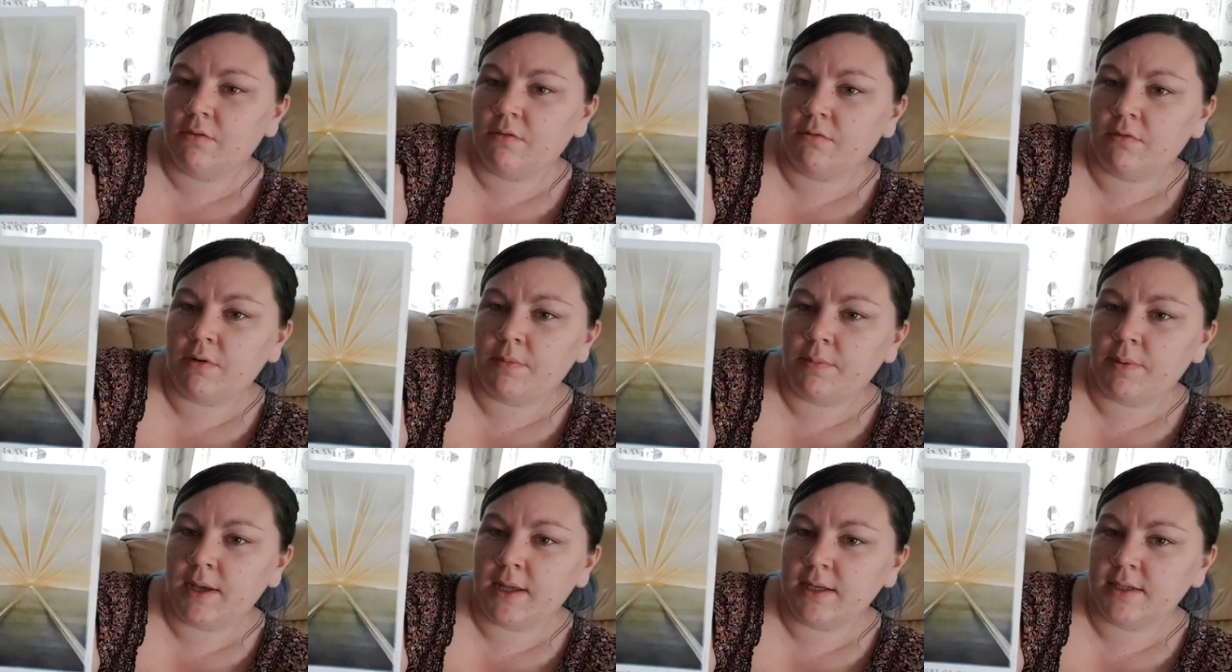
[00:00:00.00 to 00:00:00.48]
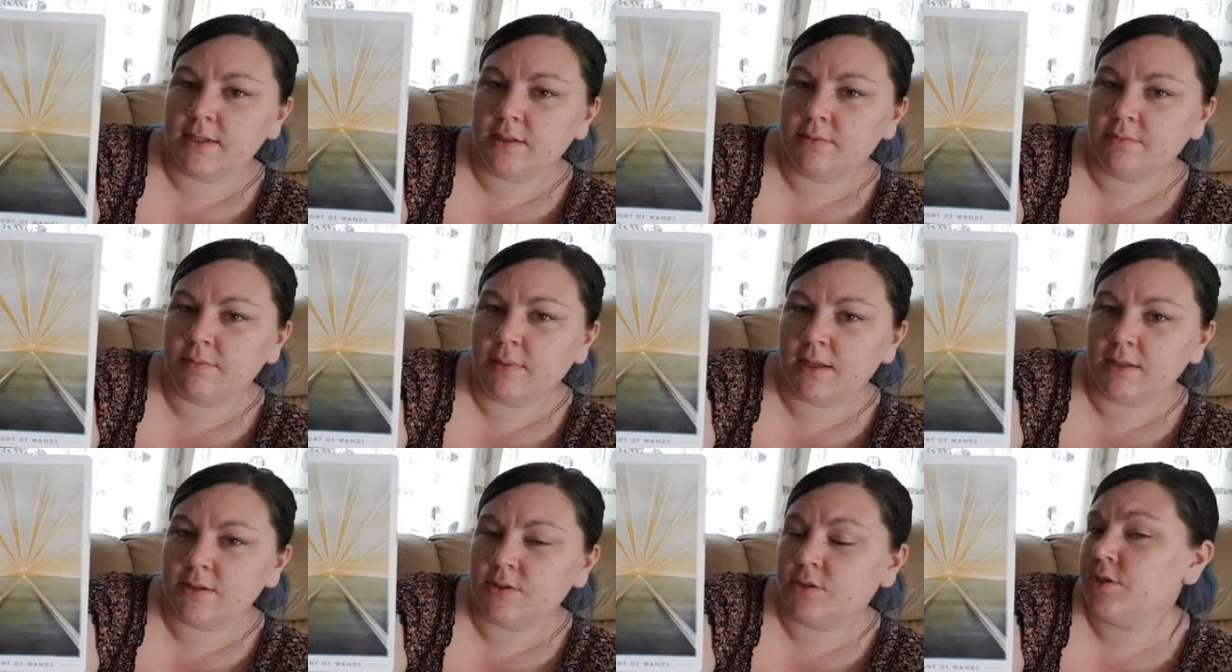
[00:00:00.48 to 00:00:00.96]
repeated
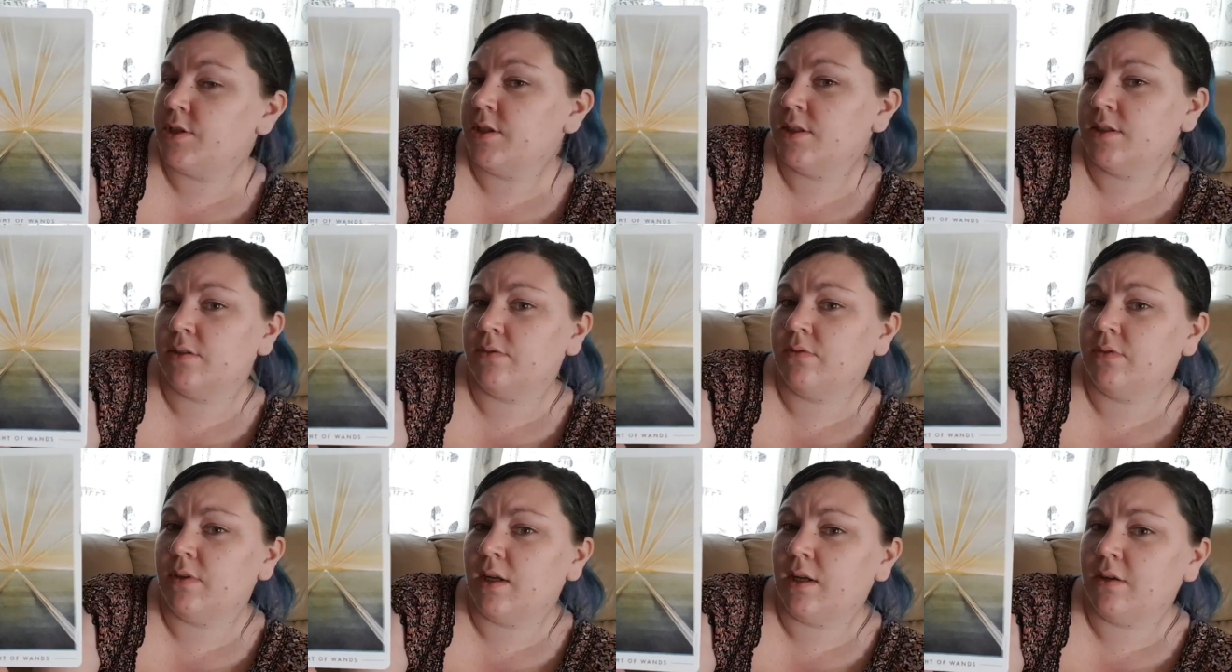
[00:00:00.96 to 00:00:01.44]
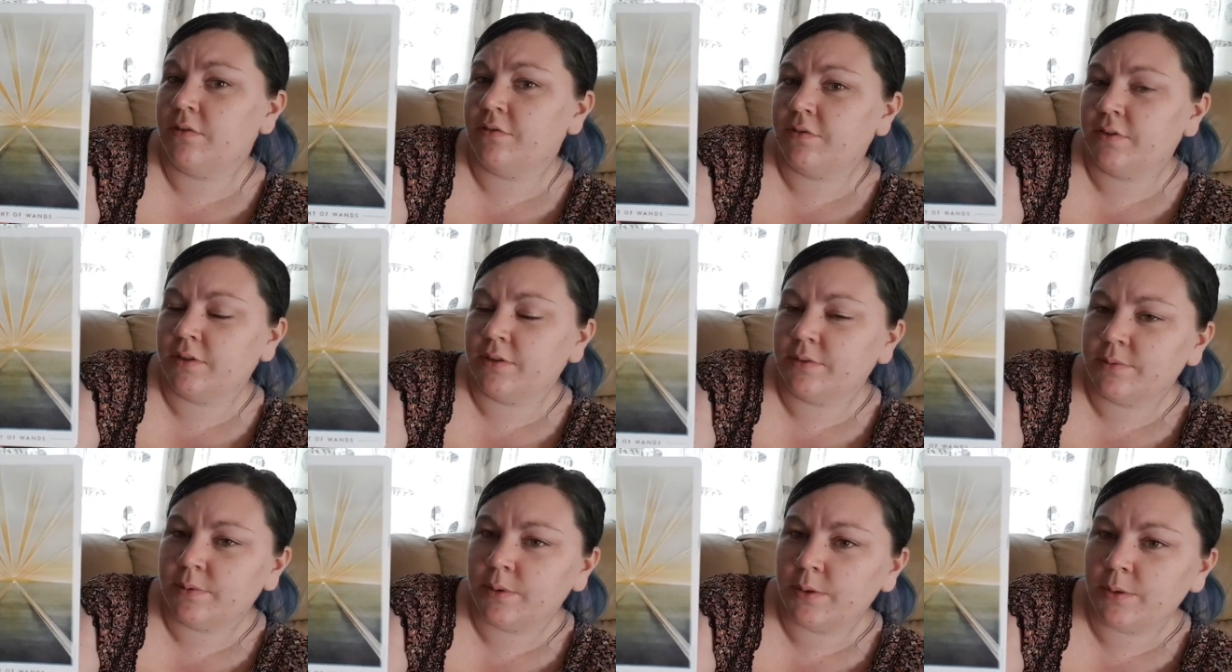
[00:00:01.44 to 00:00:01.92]
messages of love.
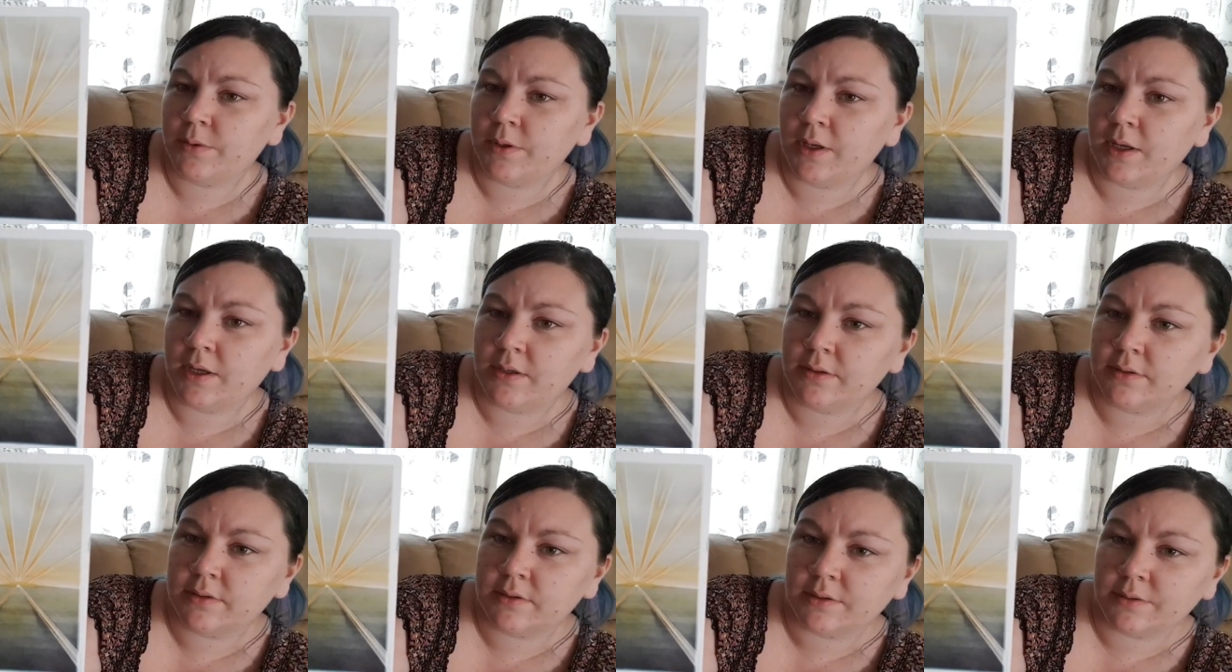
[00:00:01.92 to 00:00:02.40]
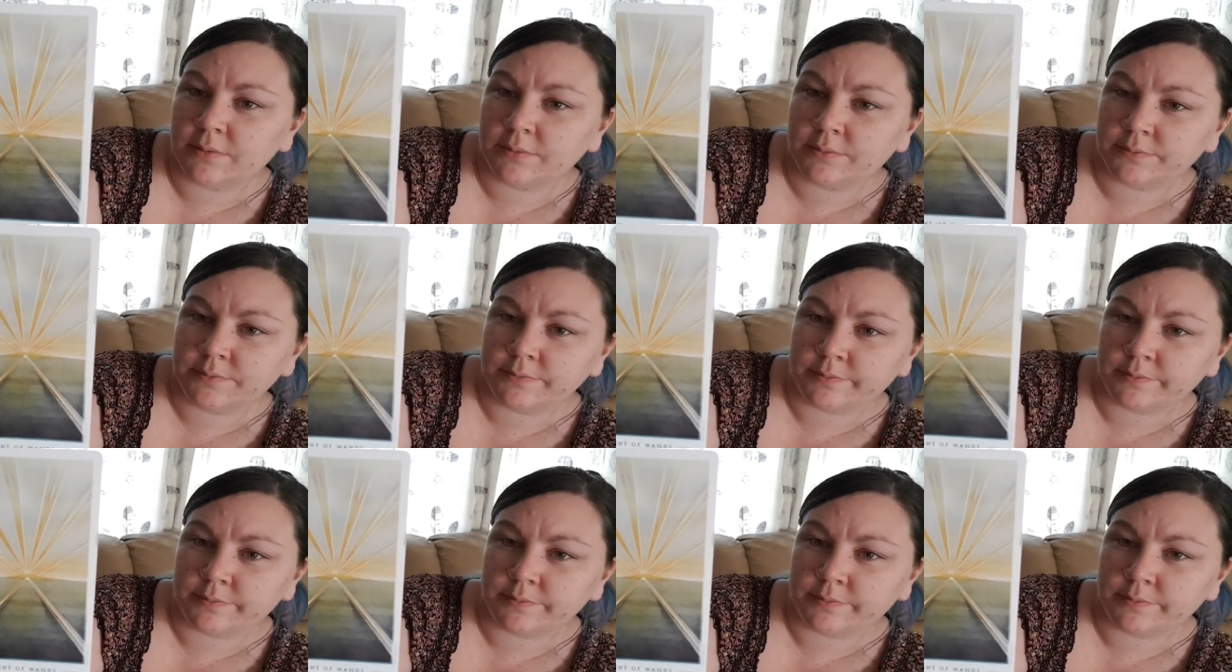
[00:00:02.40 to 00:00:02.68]
Who knows?